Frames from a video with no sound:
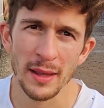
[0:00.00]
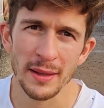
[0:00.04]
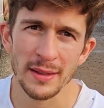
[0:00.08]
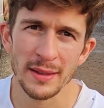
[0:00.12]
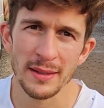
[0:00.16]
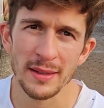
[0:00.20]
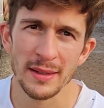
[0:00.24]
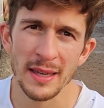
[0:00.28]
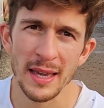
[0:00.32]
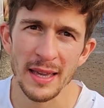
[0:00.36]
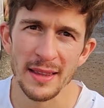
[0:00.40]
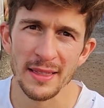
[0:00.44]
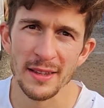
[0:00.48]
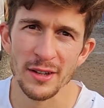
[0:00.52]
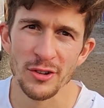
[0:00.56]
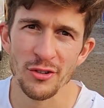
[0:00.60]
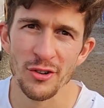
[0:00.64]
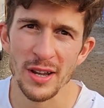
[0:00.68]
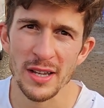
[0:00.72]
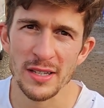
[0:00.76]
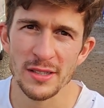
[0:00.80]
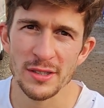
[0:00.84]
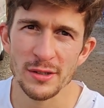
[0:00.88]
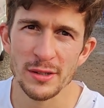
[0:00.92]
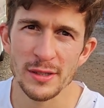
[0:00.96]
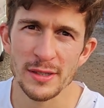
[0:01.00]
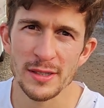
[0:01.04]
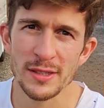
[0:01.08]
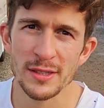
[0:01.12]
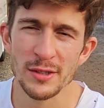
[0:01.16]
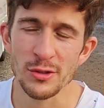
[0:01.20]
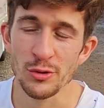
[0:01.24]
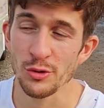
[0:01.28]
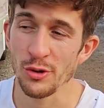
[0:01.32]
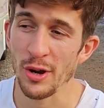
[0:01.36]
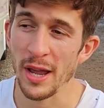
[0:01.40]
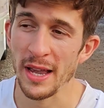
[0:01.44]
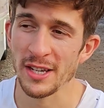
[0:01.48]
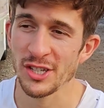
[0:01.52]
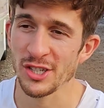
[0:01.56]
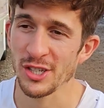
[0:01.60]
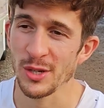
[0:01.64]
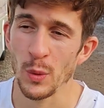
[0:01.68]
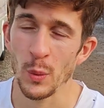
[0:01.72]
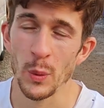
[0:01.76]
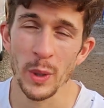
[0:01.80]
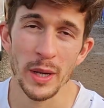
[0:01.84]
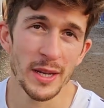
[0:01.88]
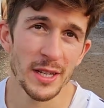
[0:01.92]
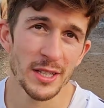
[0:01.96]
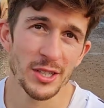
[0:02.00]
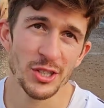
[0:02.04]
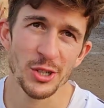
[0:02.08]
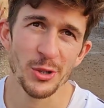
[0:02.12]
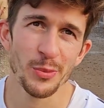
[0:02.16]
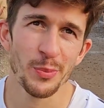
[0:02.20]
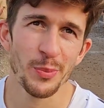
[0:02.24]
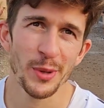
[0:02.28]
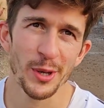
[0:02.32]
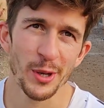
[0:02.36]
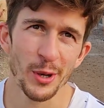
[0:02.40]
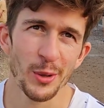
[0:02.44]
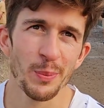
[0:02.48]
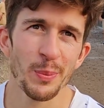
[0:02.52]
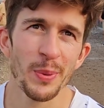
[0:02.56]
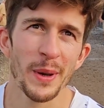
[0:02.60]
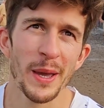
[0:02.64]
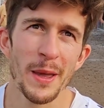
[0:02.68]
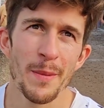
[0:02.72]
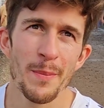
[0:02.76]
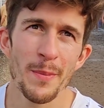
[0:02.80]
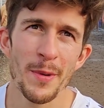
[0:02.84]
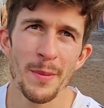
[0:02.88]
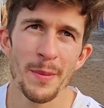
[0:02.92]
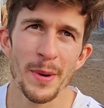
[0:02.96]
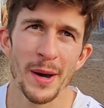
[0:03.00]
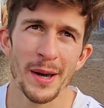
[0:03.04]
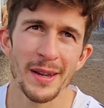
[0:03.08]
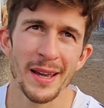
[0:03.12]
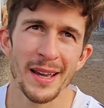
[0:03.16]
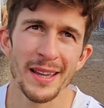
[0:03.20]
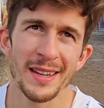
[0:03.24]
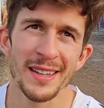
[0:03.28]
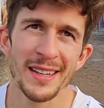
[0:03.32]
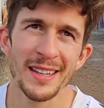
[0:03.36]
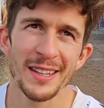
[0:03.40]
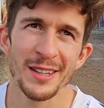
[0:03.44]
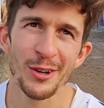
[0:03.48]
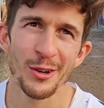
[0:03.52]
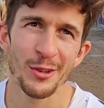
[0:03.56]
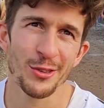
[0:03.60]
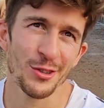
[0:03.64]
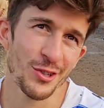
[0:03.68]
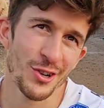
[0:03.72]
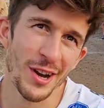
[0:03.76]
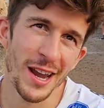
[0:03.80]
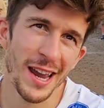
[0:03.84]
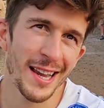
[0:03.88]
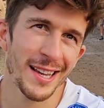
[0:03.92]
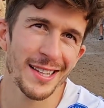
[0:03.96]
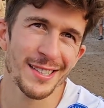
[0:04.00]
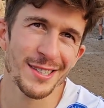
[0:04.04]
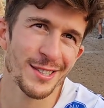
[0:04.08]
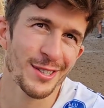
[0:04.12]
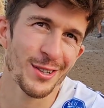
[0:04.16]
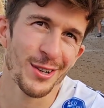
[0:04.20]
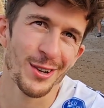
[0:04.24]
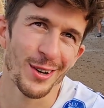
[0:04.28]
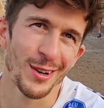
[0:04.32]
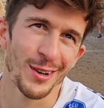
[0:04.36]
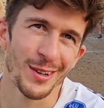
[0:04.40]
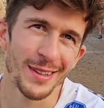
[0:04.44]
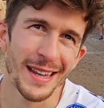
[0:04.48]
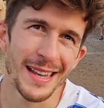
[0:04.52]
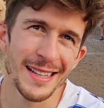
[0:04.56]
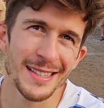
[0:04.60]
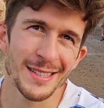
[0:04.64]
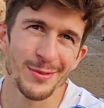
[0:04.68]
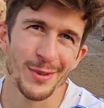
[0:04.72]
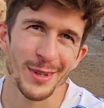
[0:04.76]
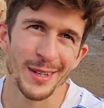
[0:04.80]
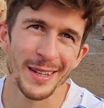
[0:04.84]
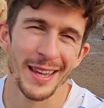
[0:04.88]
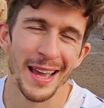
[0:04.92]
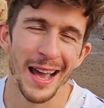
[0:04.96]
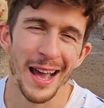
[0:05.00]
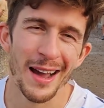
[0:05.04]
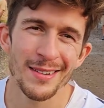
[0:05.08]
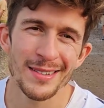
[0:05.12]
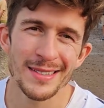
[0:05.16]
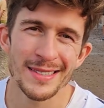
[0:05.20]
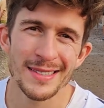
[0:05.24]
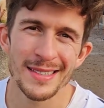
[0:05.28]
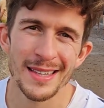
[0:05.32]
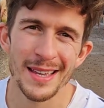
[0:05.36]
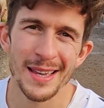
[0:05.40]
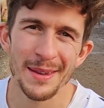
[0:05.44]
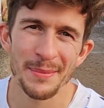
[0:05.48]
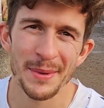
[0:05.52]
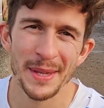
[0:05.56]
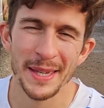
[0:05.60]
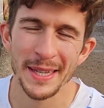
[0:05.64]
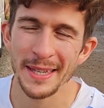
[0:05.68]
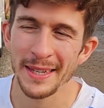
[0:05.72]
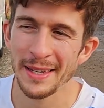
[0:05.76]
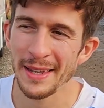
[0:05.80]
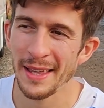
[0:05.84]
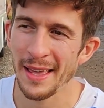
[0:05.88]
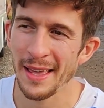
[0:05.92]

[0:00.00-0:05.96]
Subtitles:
I didn't get the results to actually win a GP on paper, but I did on track, so that's what counts. I mean,